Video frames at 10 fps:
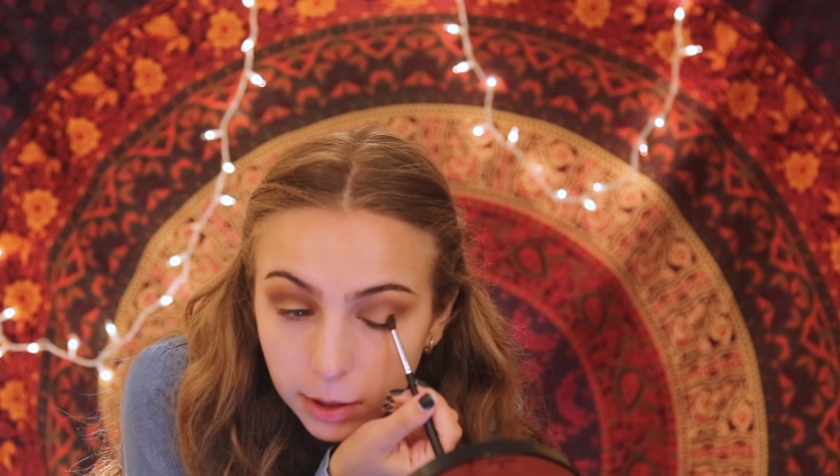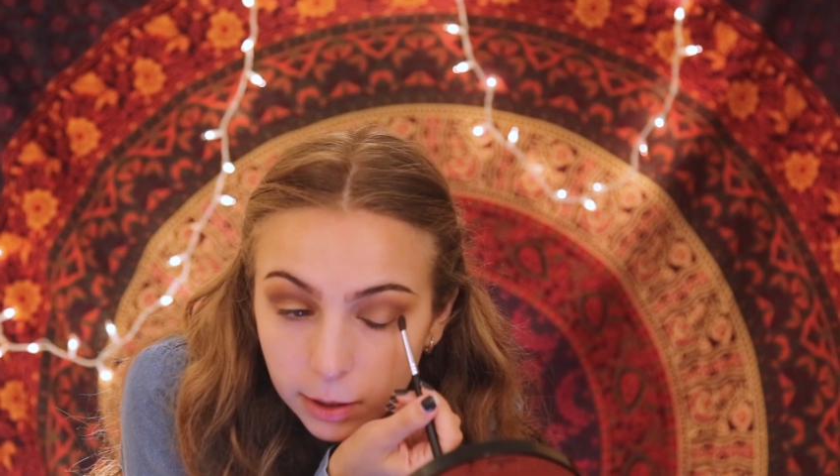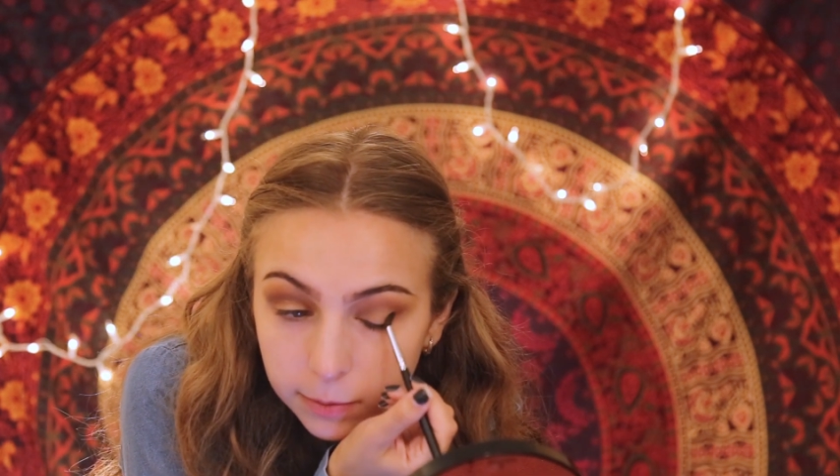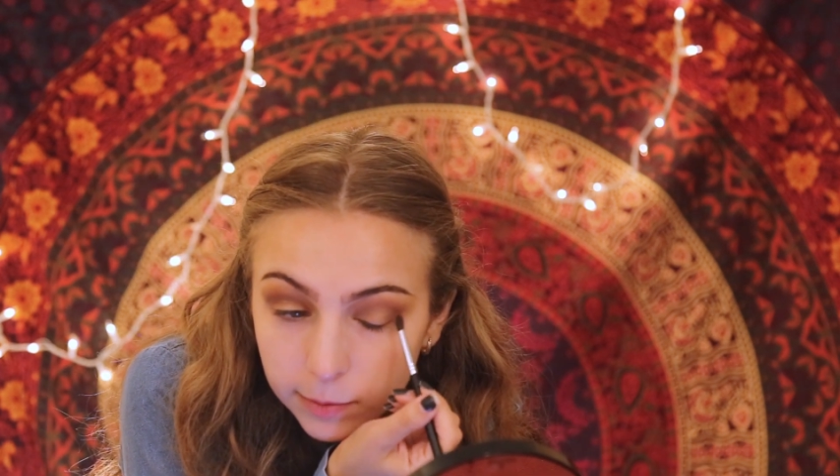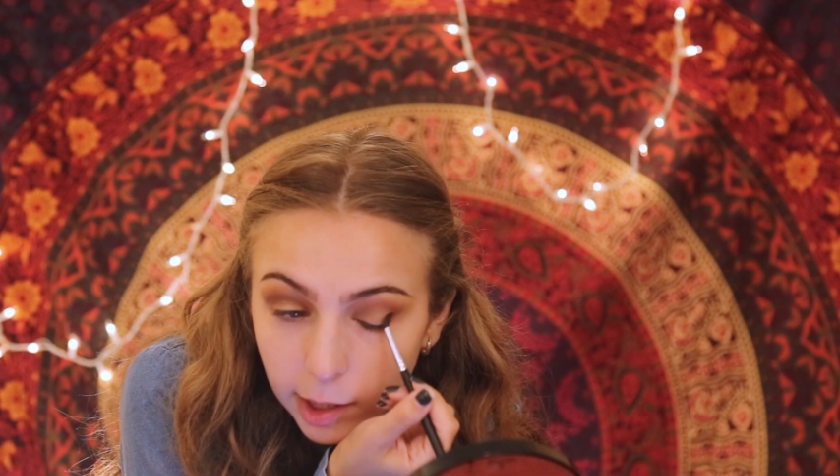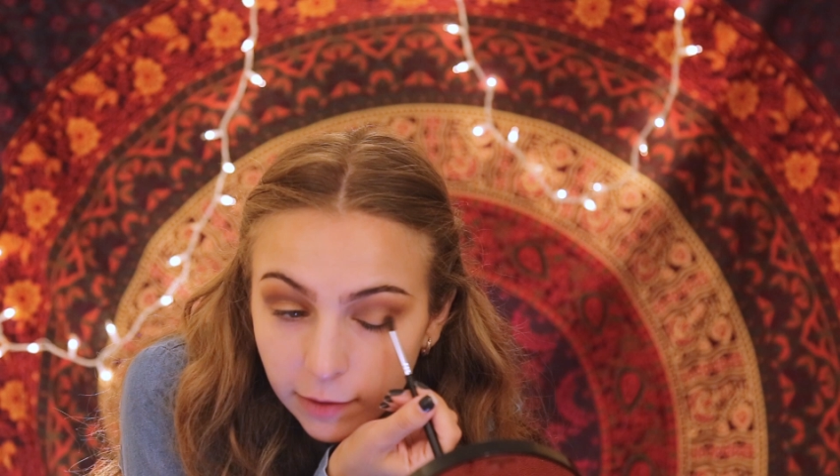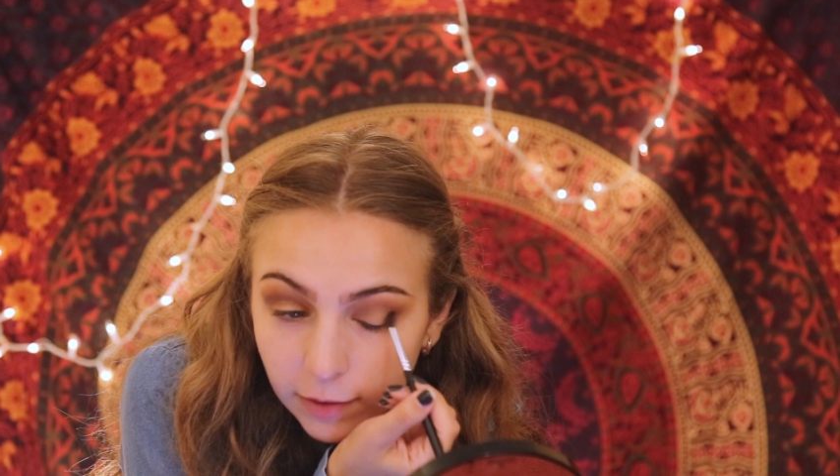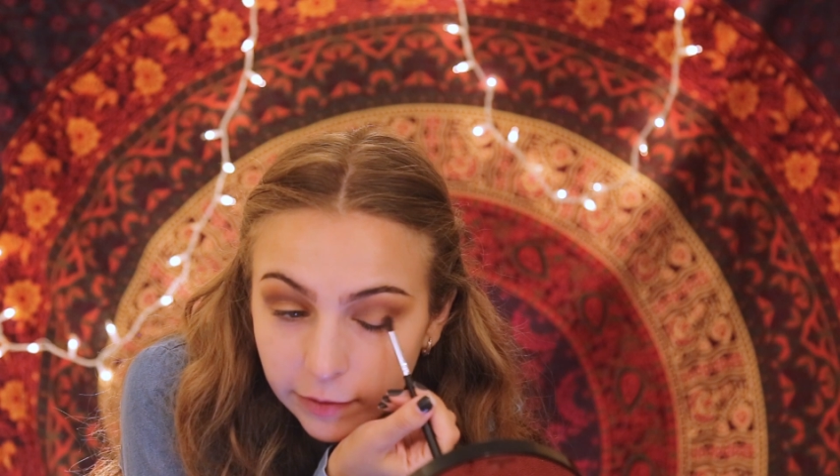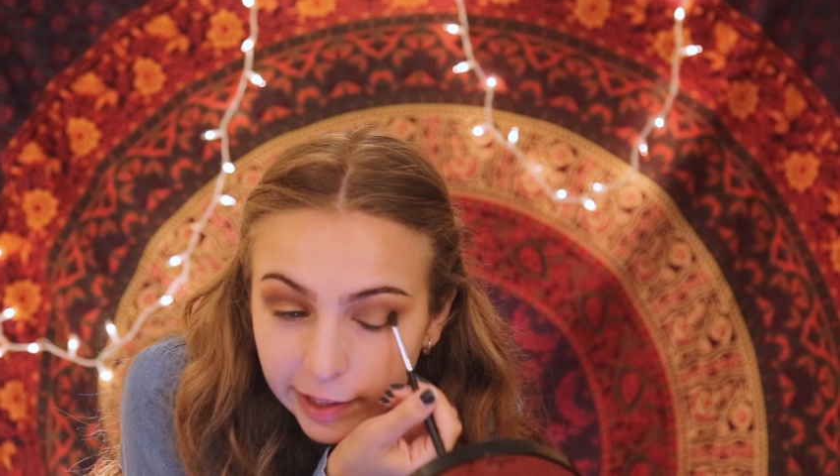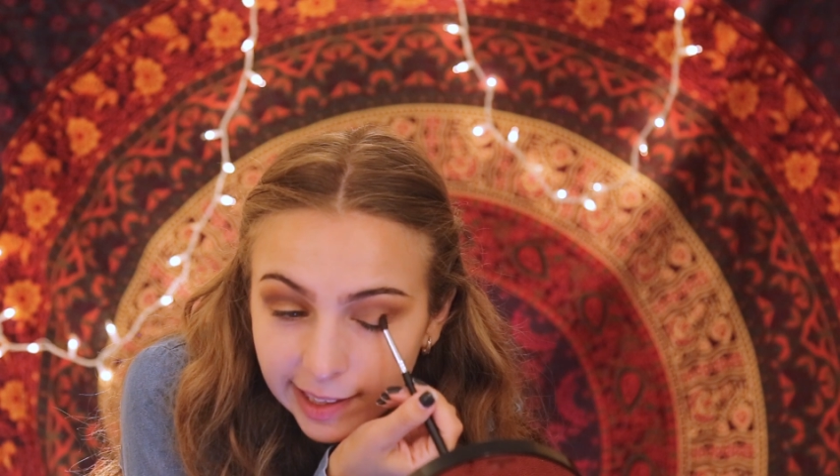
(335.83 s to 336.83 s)
know, I
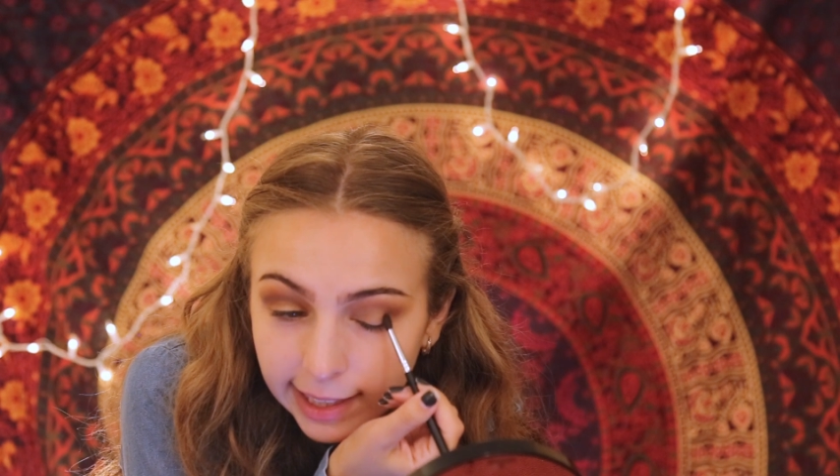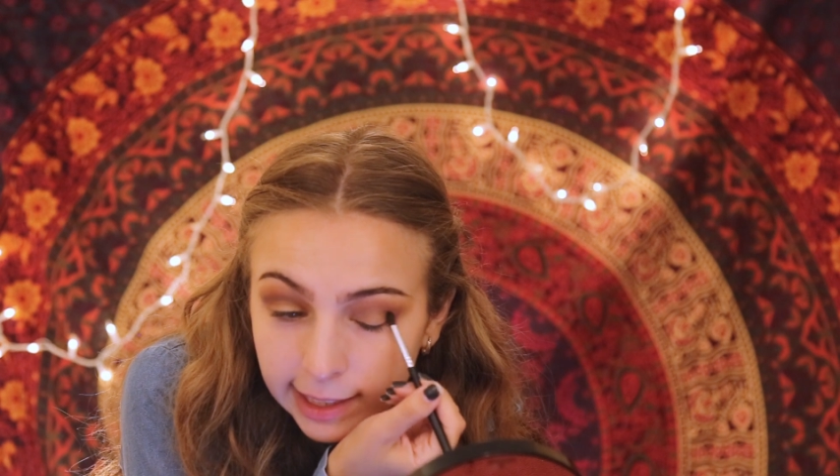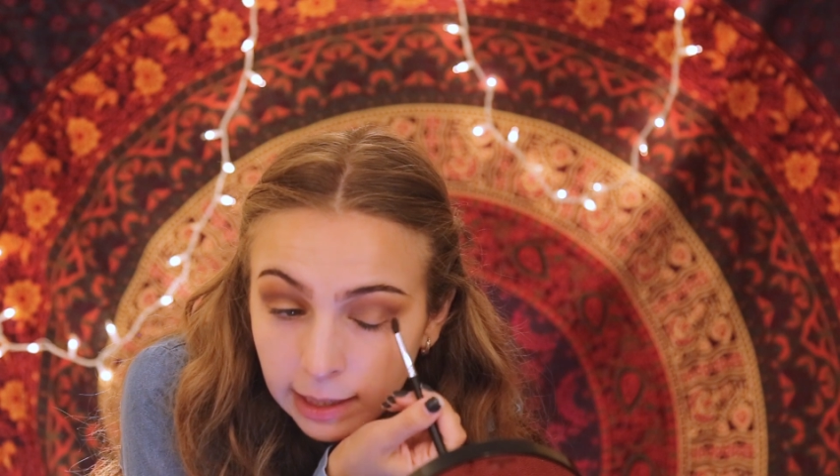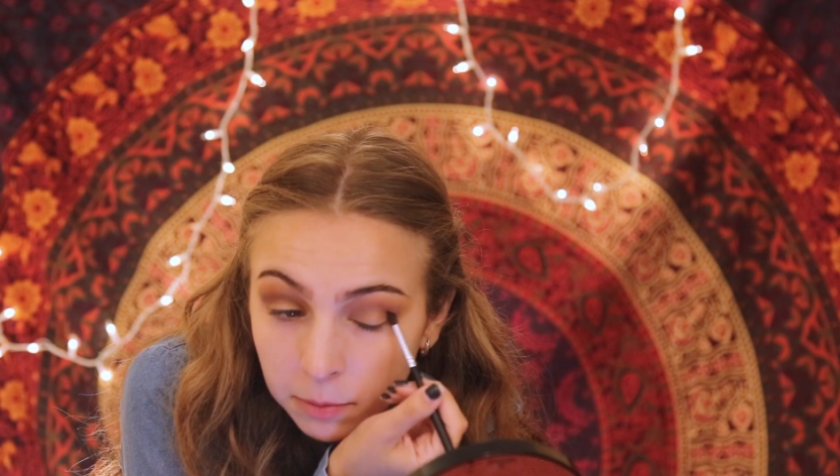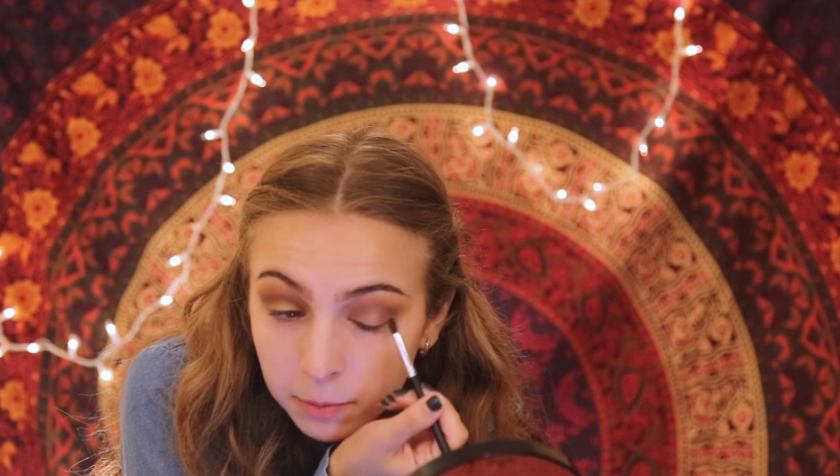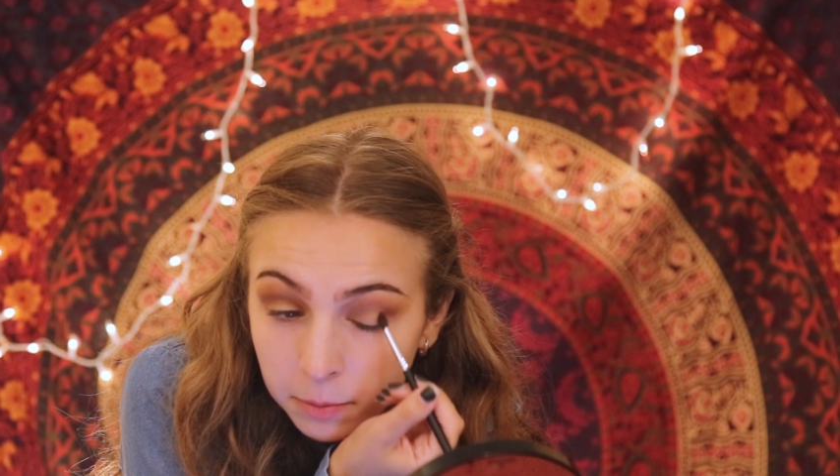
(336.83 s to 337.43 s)
feel very lucky.